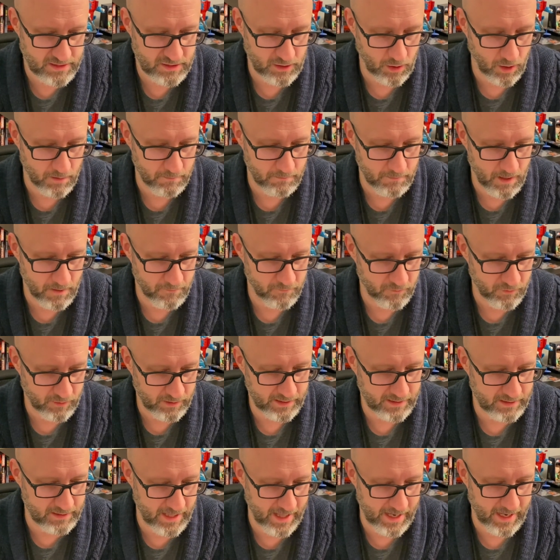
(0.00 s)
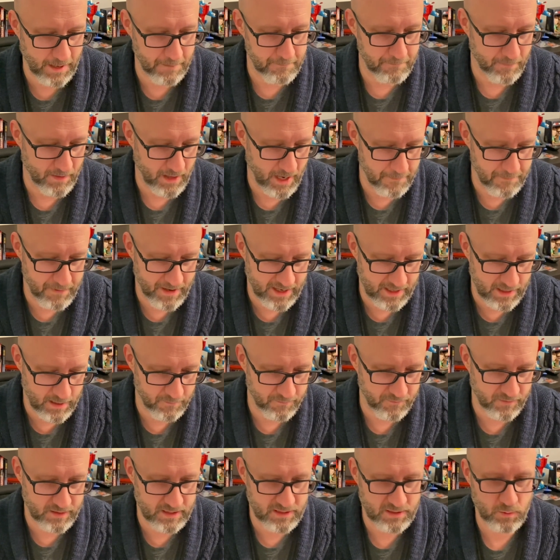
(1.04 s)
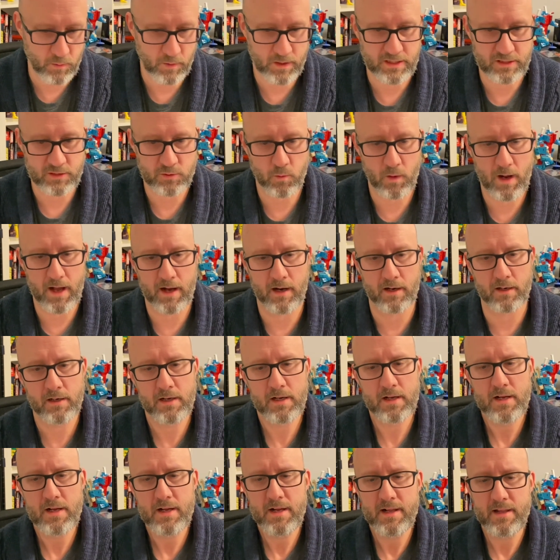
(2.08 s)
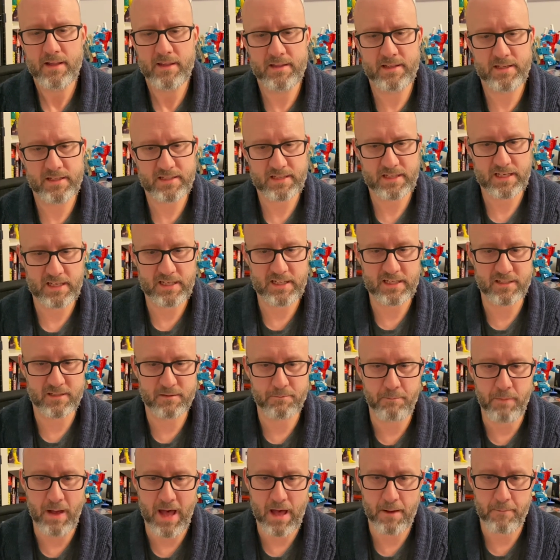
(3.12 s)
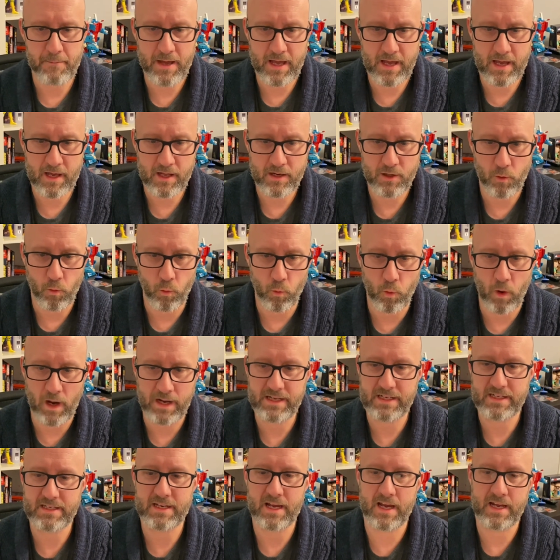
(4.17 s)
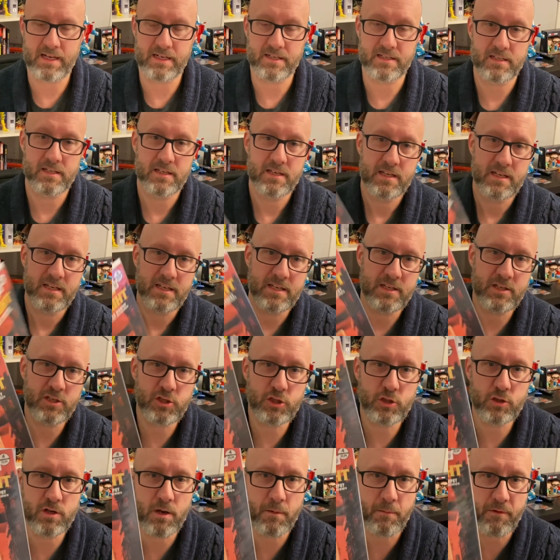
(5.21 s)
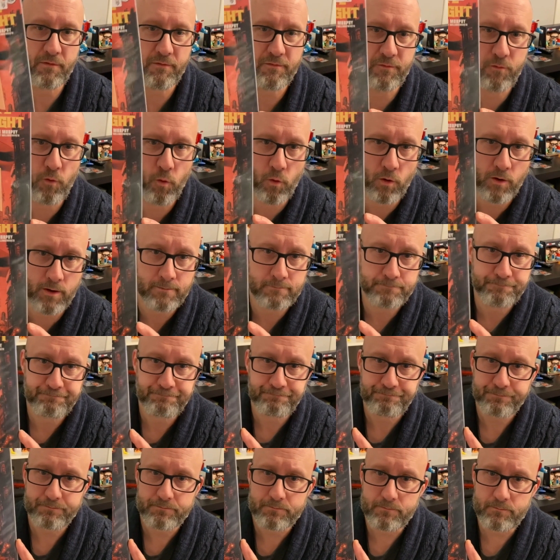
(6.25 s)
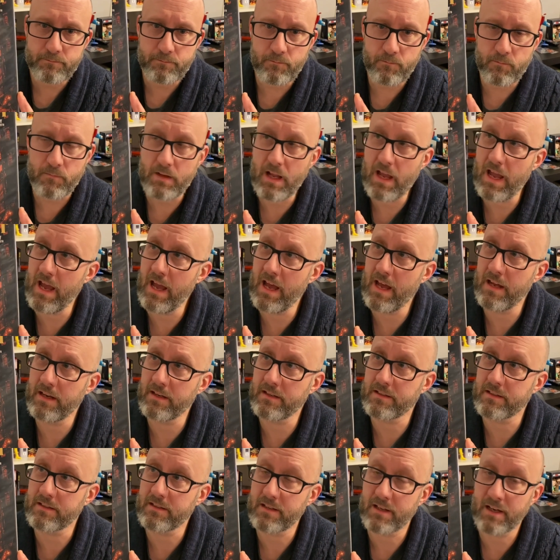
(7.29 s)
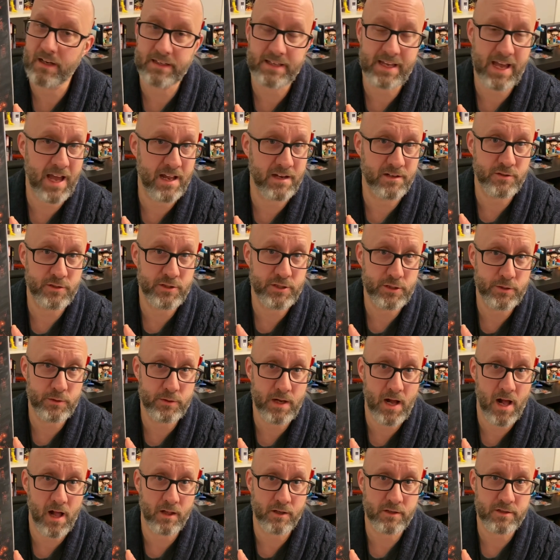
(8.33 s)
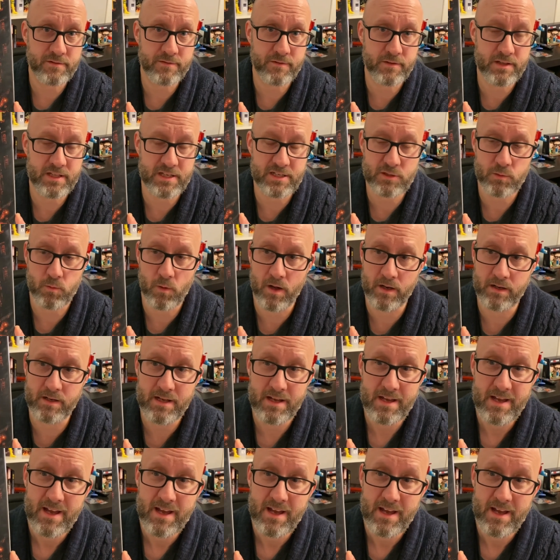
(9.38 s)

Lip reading: So I'm really glad I paid up for this one as well. This is Batman White Knight issue number 4. And again, $2 for this one.